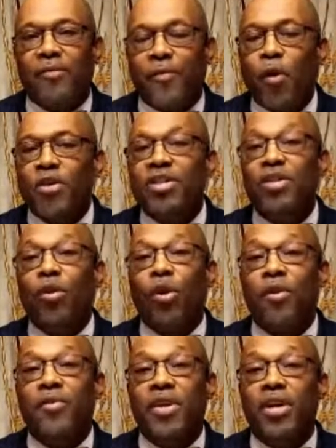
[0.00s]
It focuses
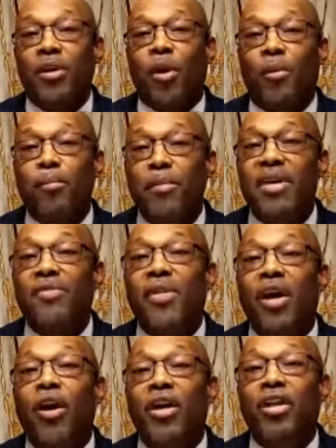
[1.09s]
on men
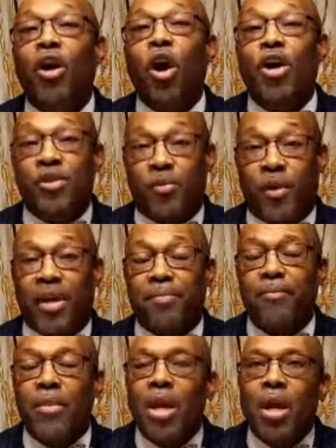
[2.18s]
that are incarcerated,
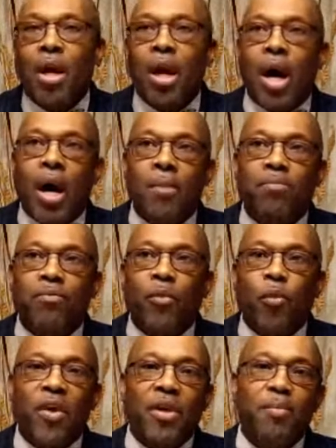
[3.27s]

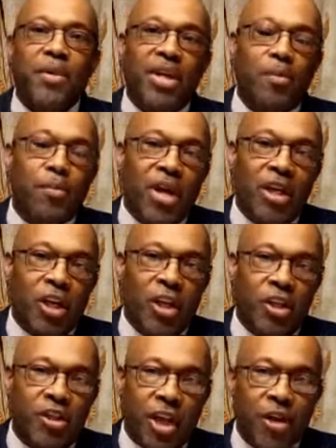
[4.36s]
whether it be in
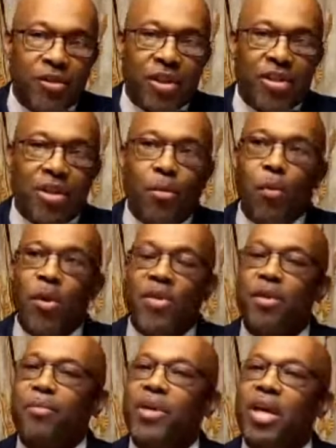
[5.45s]
the jail system or
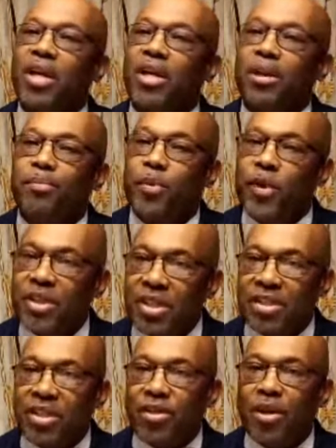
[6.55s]
whether it be in the
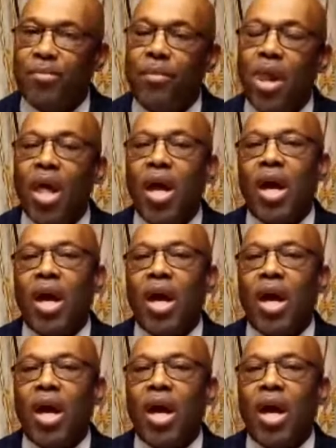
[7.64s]
prison system.